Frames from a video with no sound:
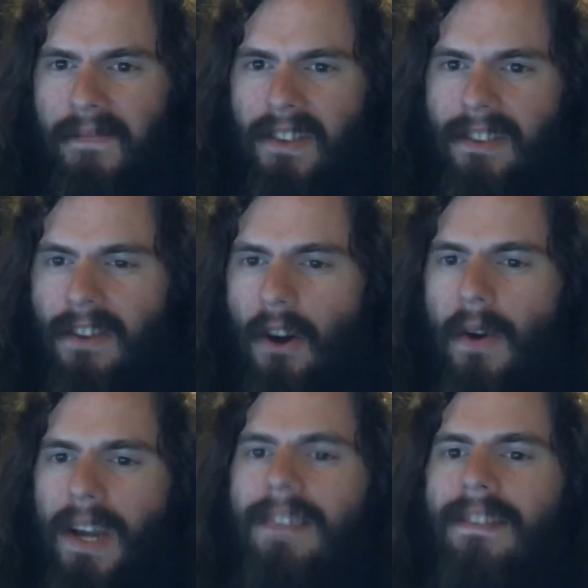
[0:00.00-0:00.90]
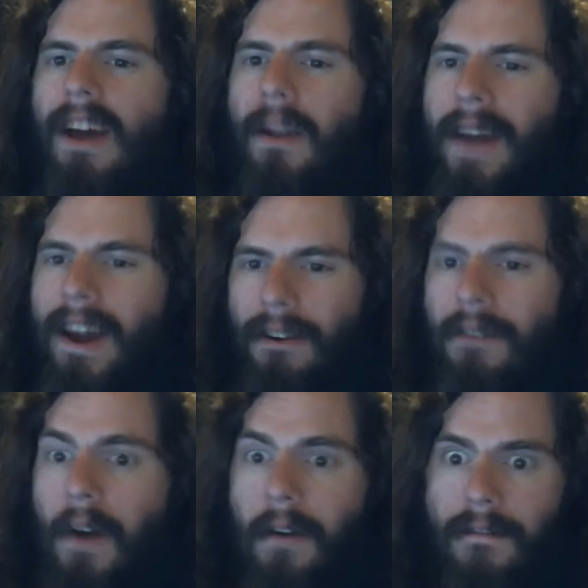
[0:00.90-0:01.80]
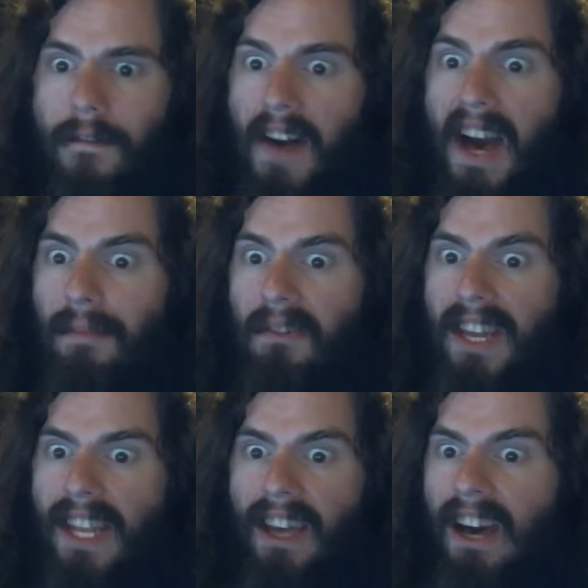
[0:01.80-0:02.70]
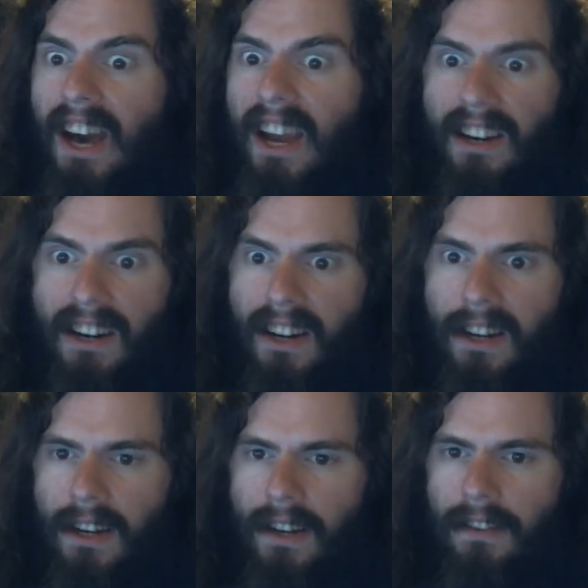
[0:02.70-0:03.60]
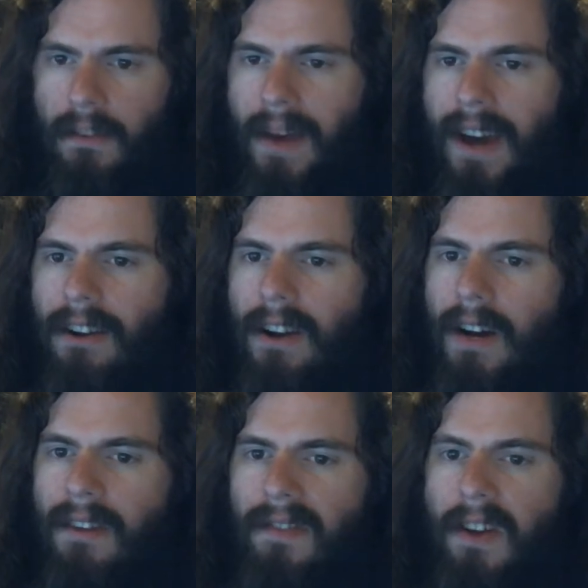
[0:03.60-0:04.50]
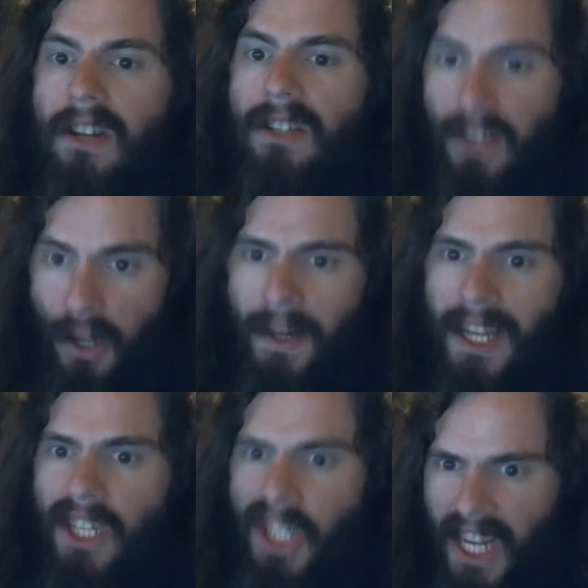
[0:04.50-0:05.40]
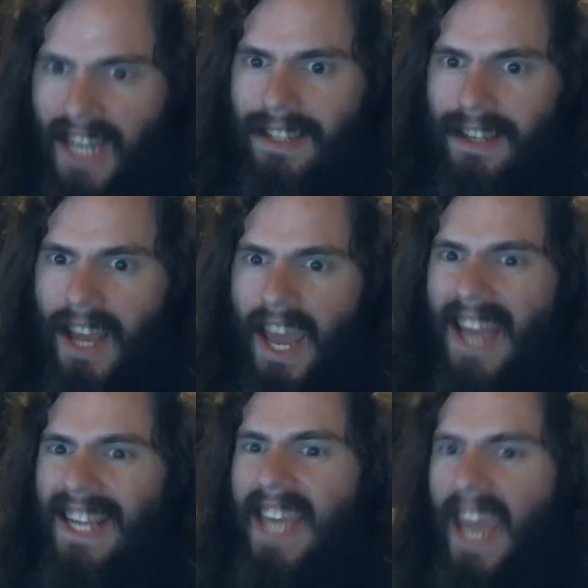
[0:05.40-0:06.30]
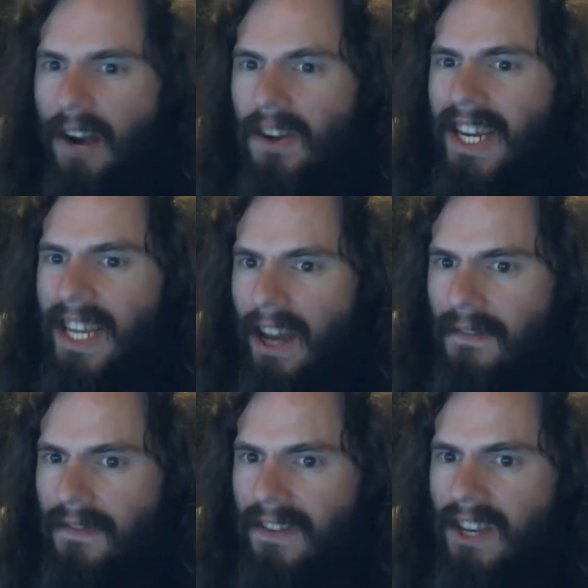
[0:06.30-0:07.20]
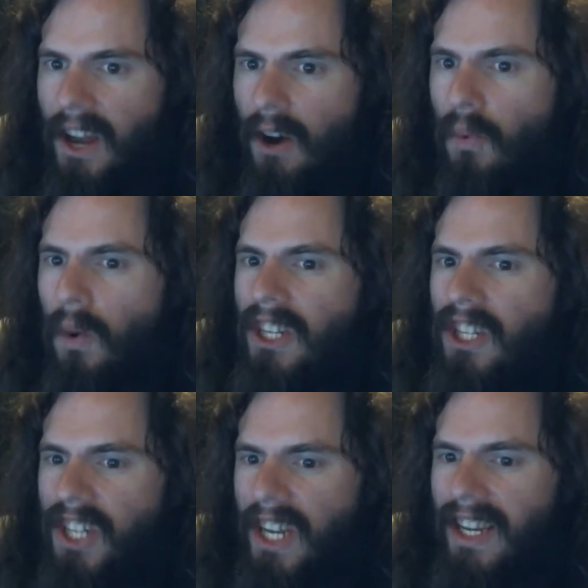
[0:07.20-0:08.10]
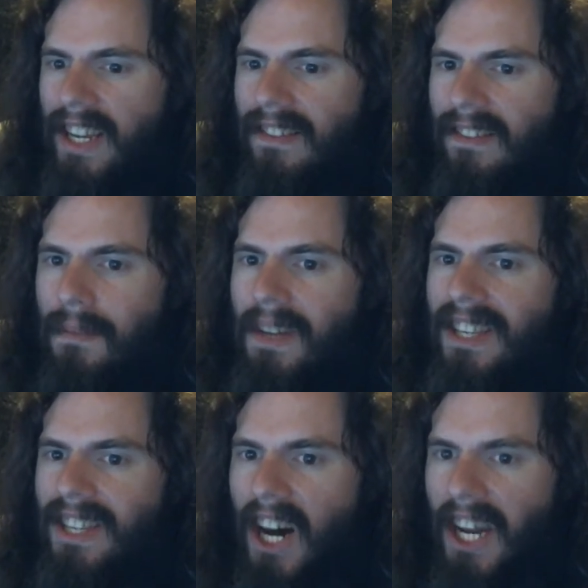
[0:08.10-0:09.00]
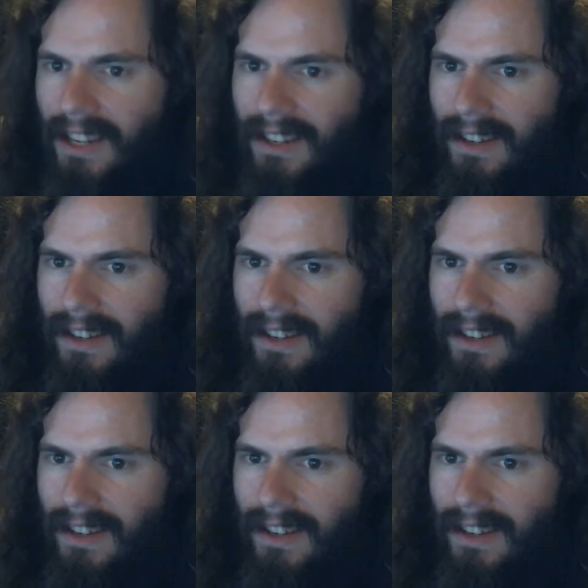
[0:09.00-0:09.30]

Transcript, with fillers: So it's not a matter of vibrating higher. It's a matter of doing shit and caring enough to know what shit needs to be done.